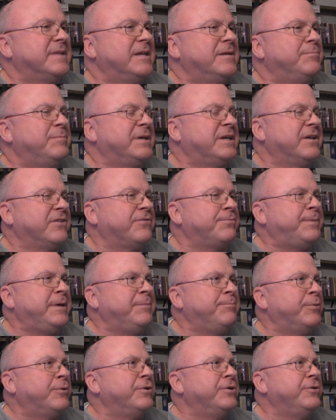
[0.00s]
Because
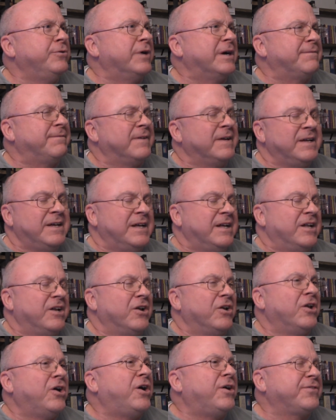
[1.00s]
people who have
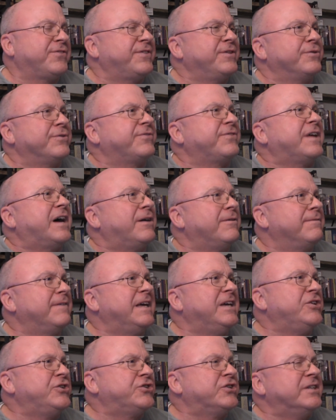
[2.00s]
lost their
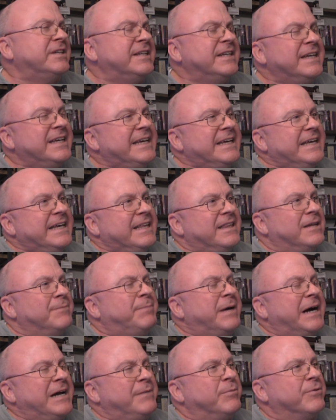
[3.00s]
salvation, the
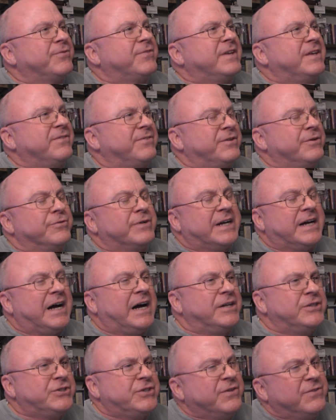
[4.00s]
Bible says their
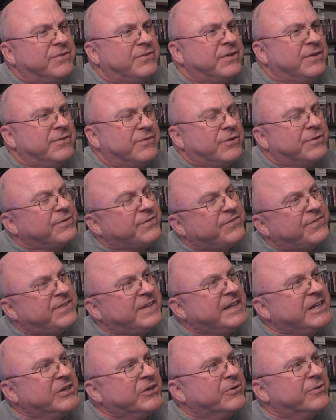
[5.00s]
consciences are
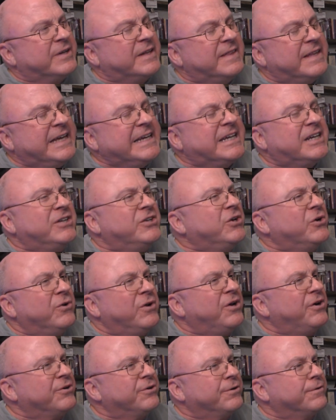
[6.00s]
seared and they can no
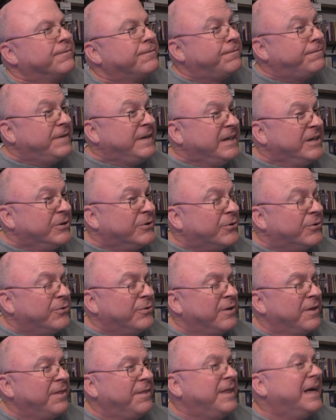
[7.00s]
longer feel
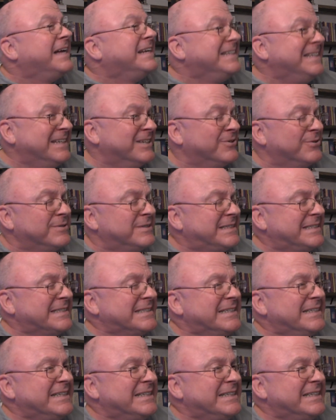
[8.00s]
that guilt.